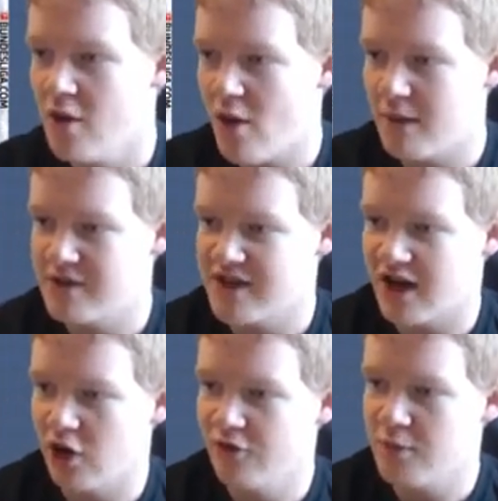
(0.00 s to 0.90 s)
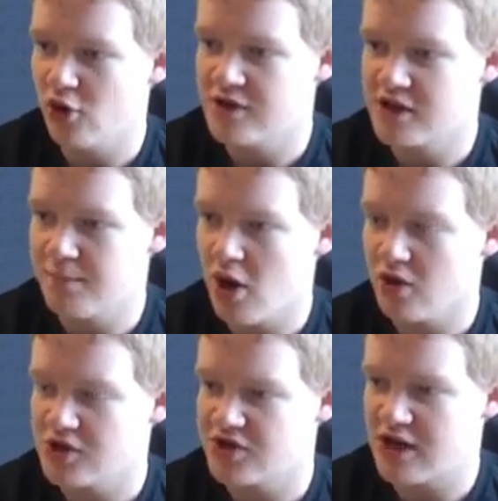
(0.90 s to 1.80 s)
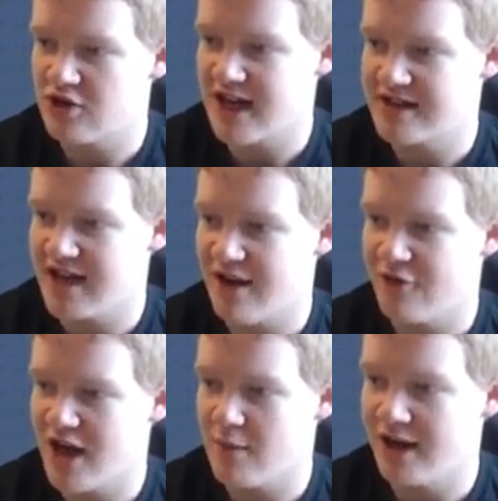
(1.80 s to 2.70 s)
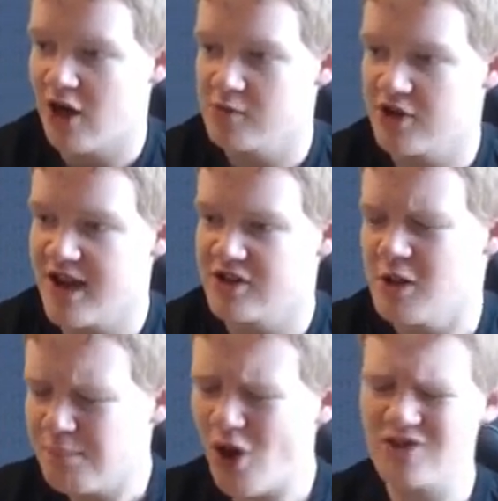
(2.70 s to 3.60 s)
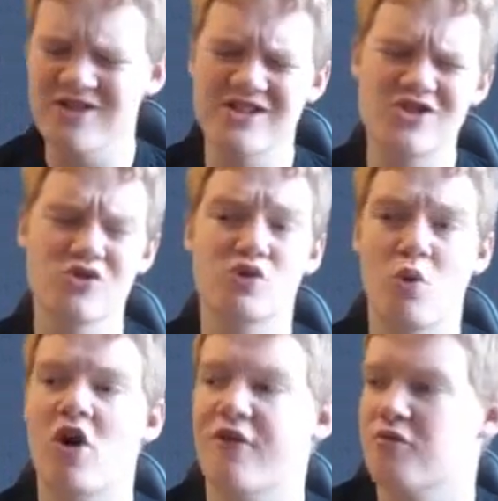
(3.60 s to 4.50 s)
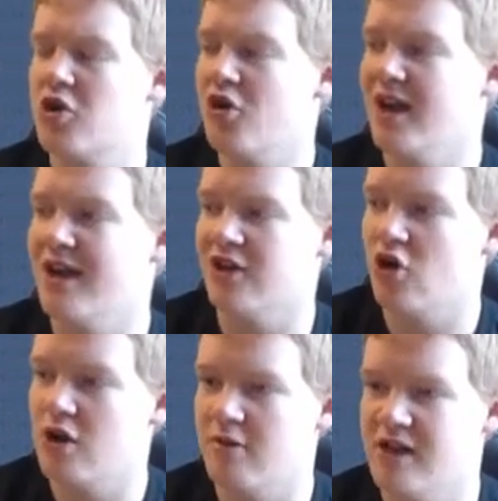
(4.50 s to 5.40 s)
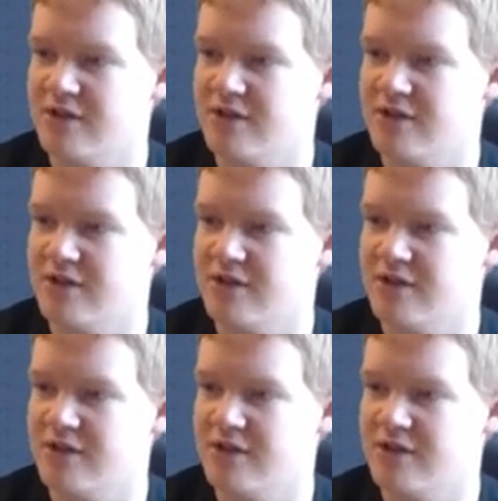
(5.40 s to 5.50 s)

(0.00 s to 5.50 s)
Wan-Bissaka, lovely ball into the box. Cedric gets it out for now, but Lima's on the edge of the box, and it's just wide from Conrad Lima.